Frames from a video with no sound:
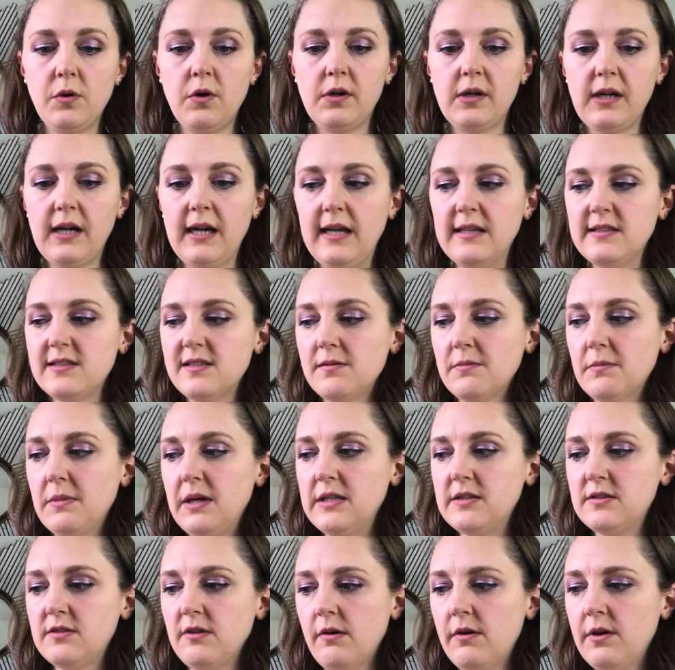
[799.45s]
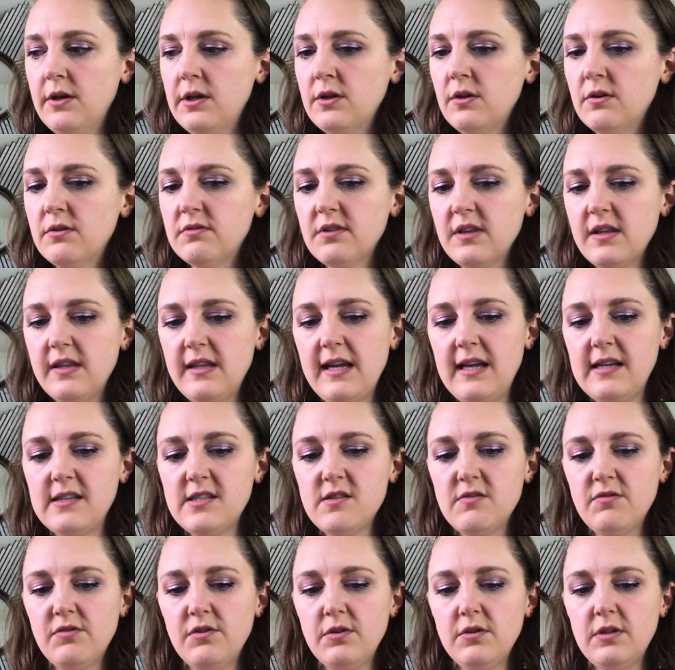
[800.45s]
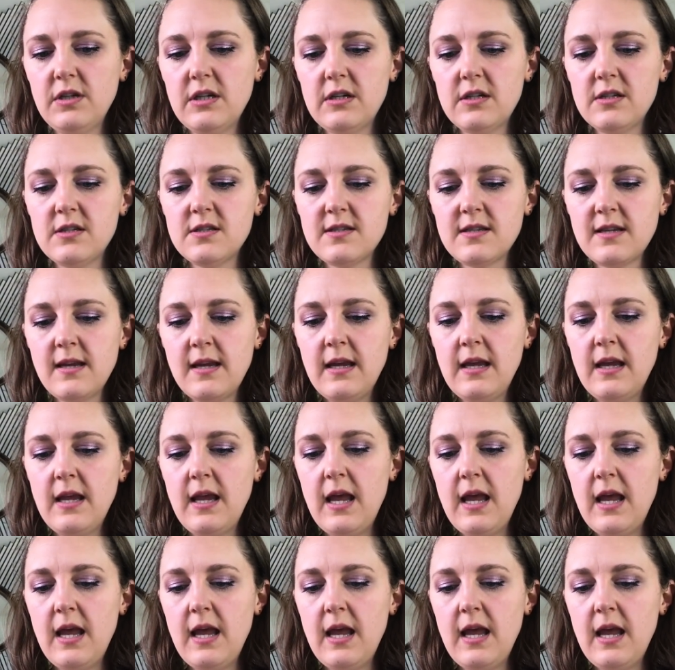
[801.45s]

organizing my sewing over the last few years,